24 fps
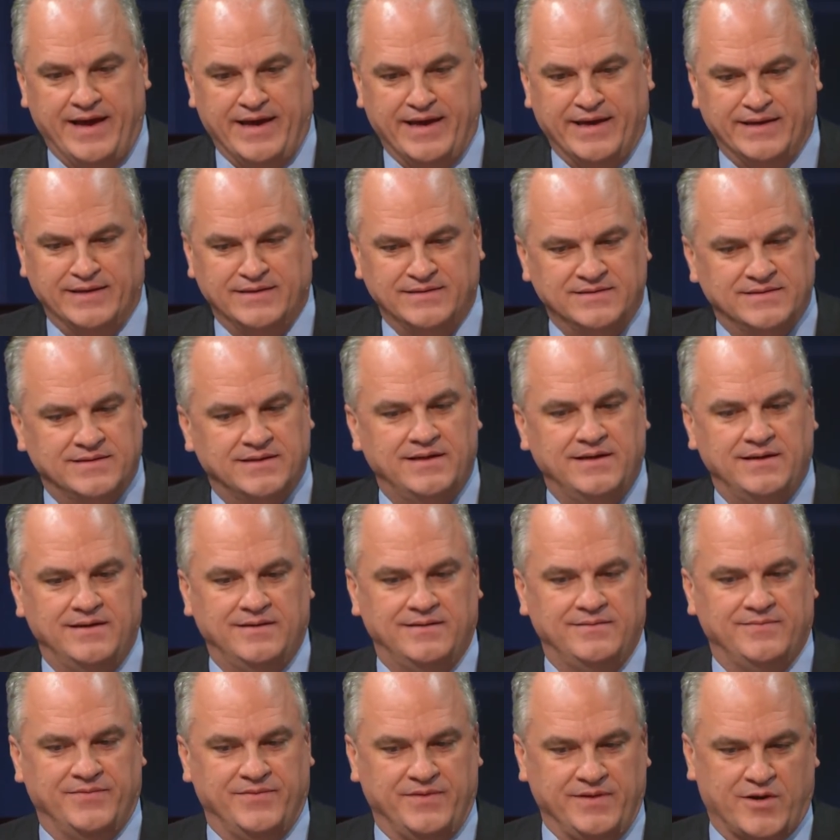and
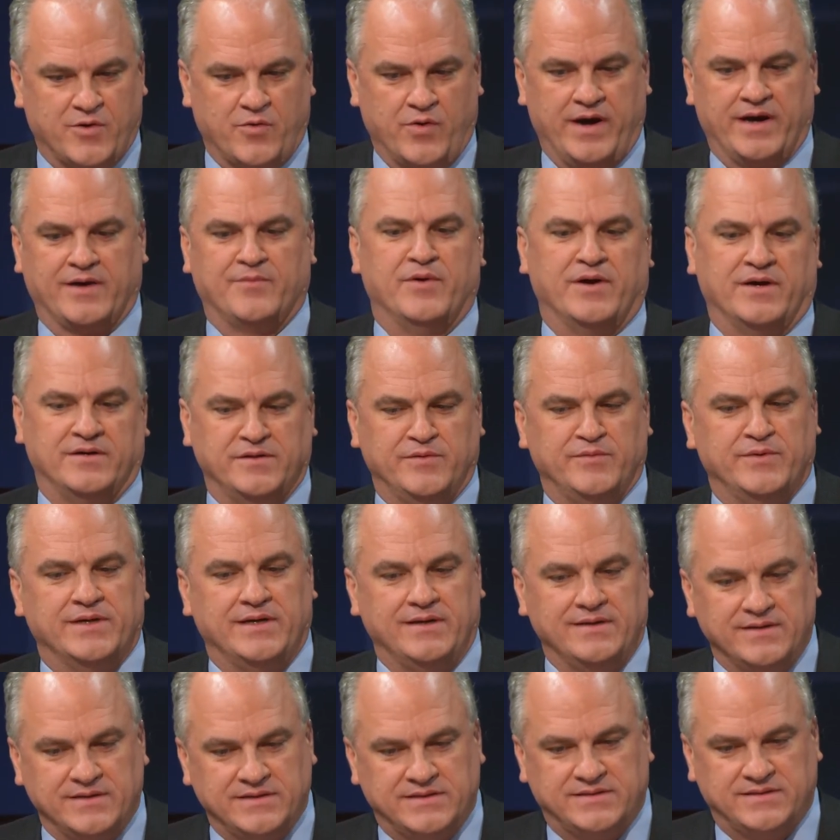the quagmire in the
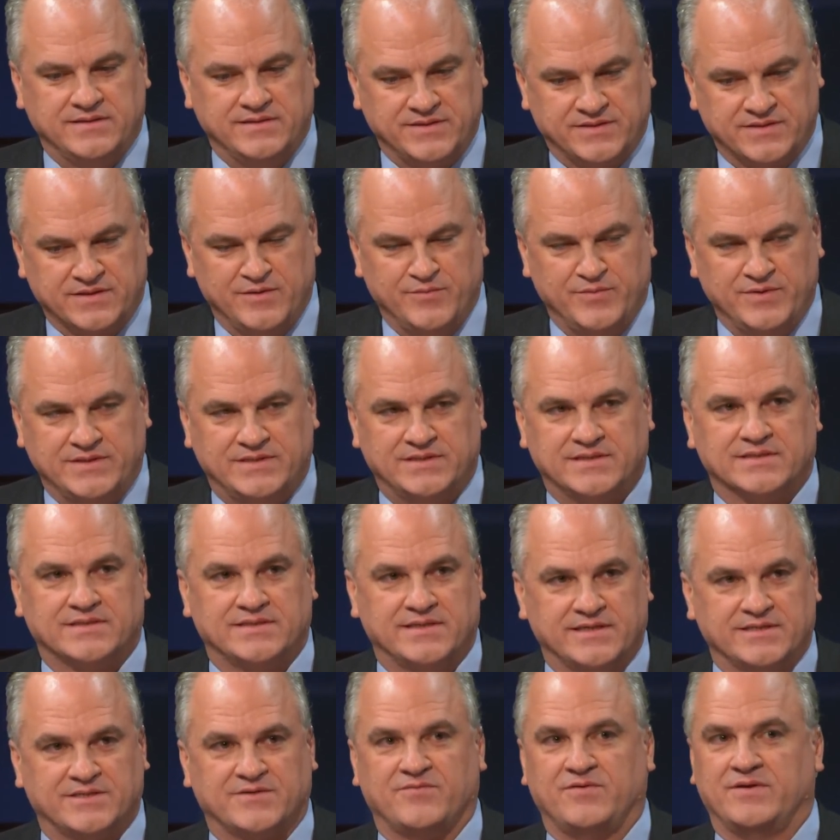Middle East is going to be
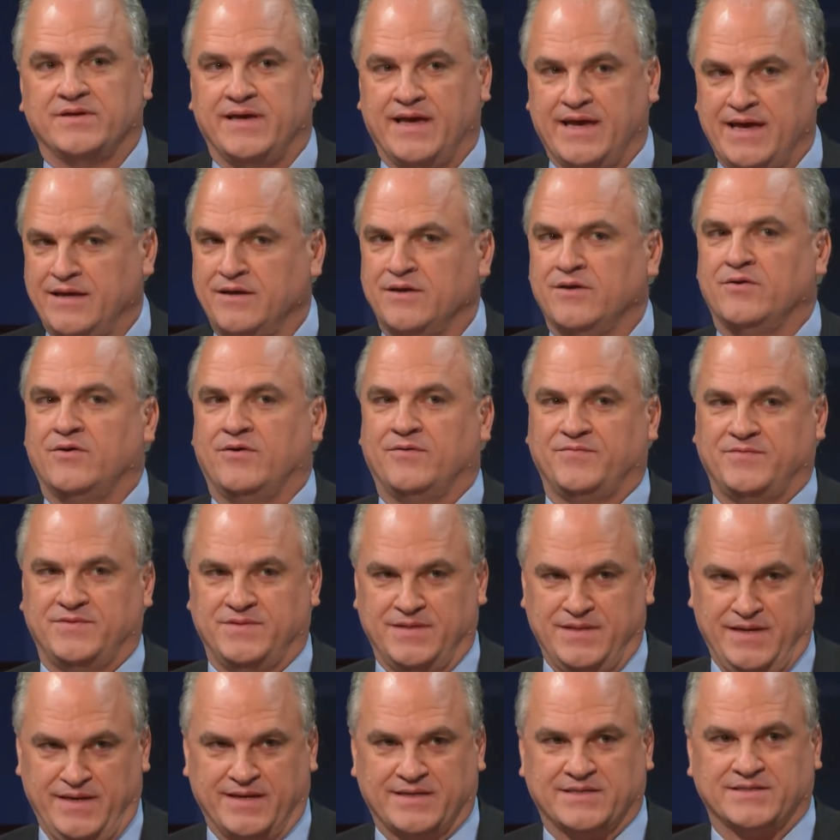successfully handed off
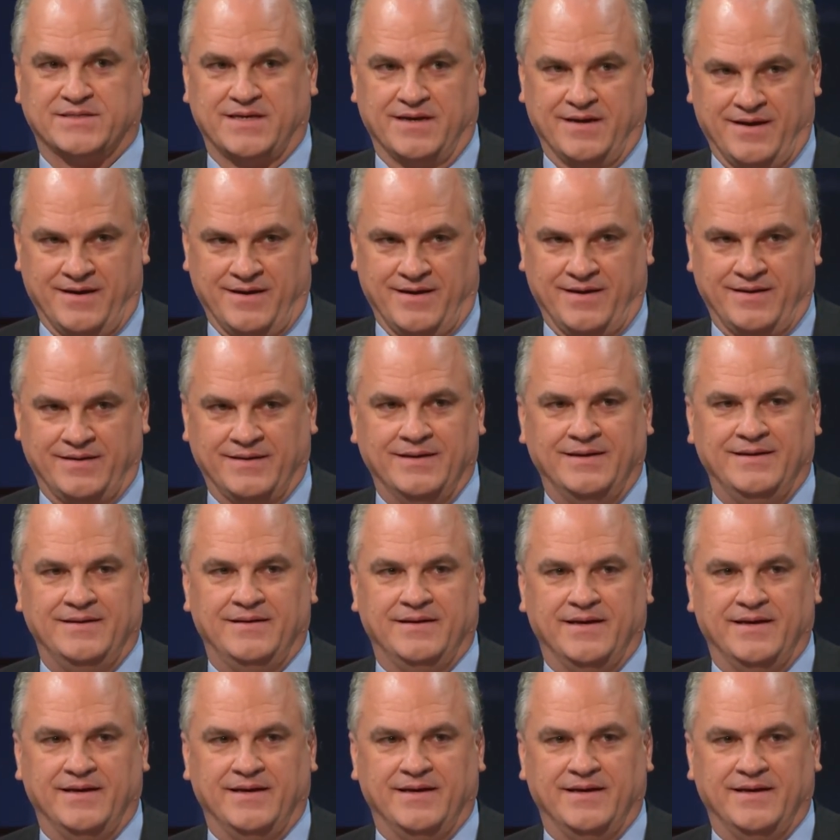to the next guy